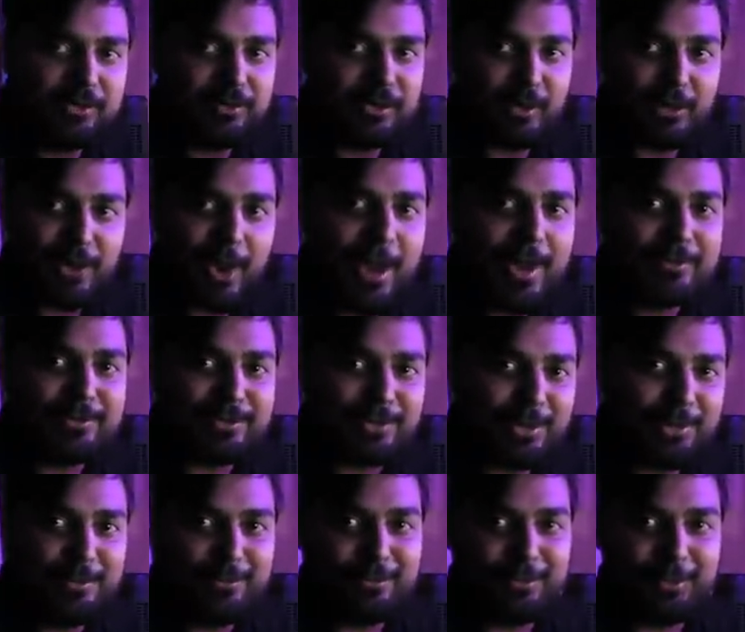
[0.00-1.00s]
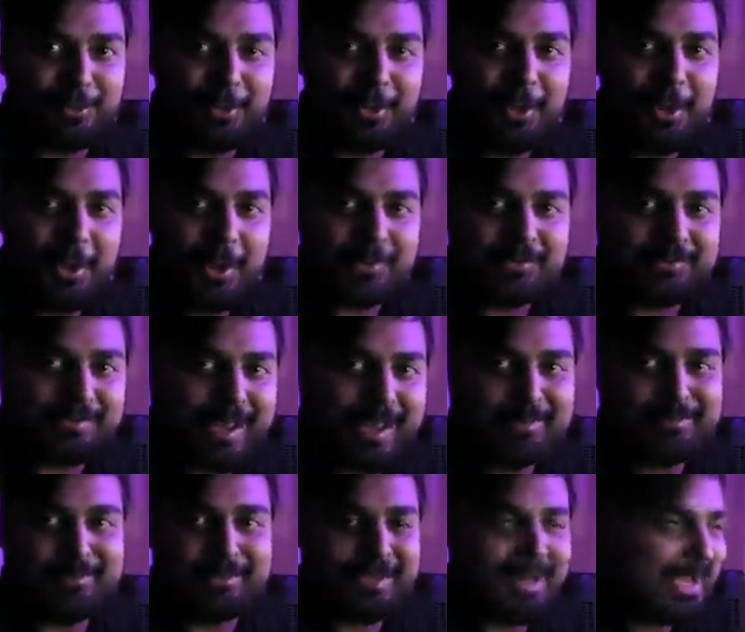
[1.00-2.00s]
It's a Costco for
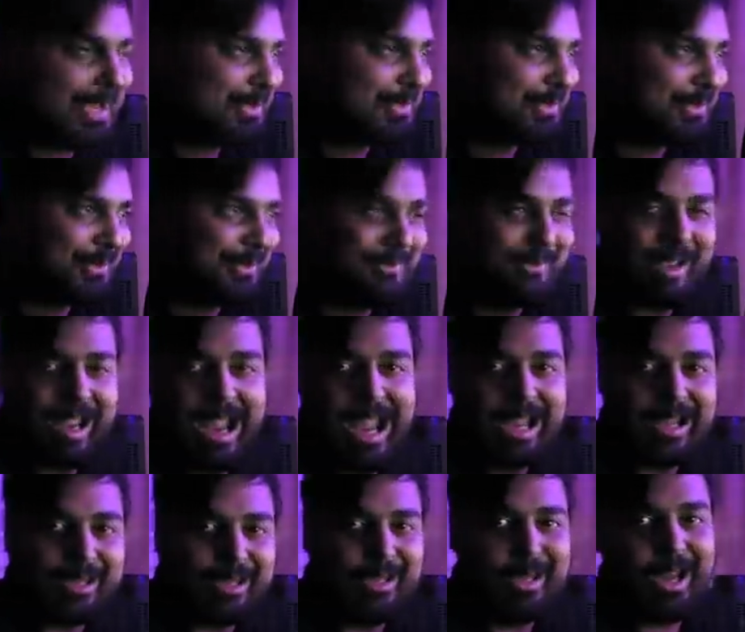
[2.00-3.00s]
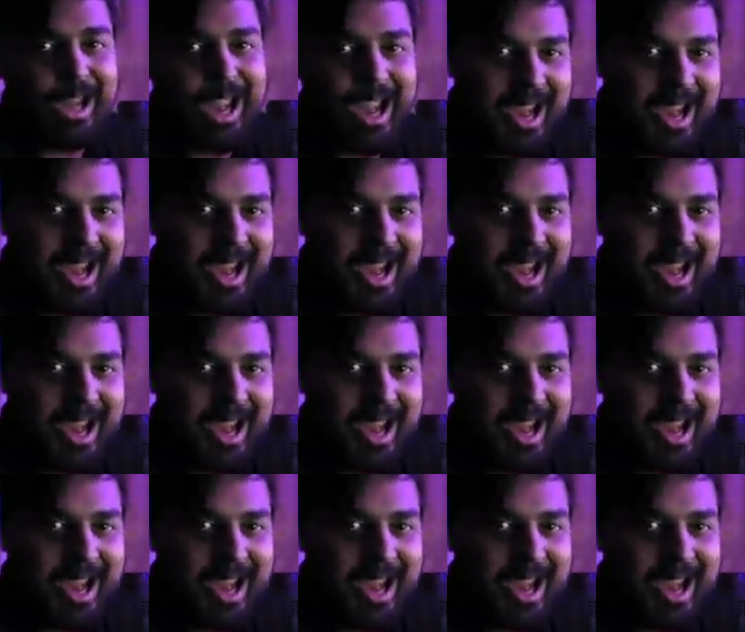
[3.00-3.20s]
assassinations, hacking,